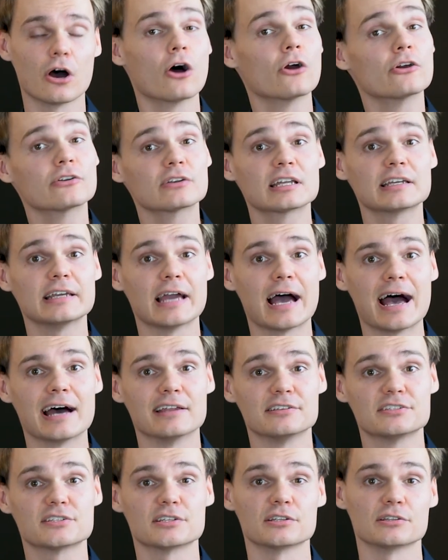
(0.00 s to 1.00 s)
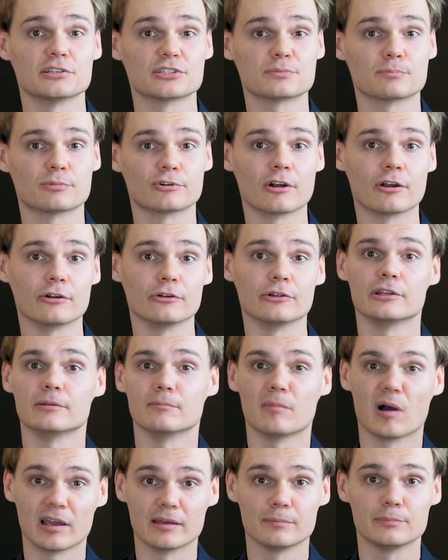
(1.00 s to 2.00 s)
only adds to this pro in
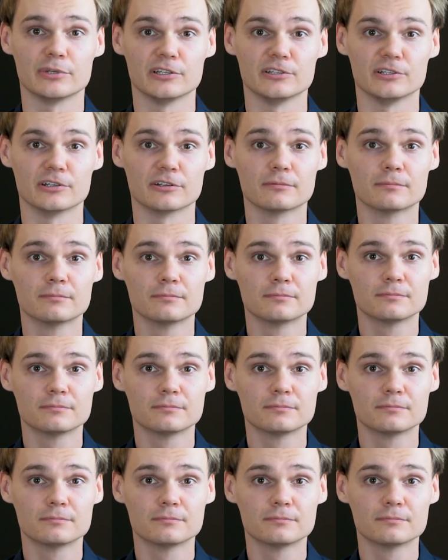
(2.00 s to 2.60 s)
my opinion.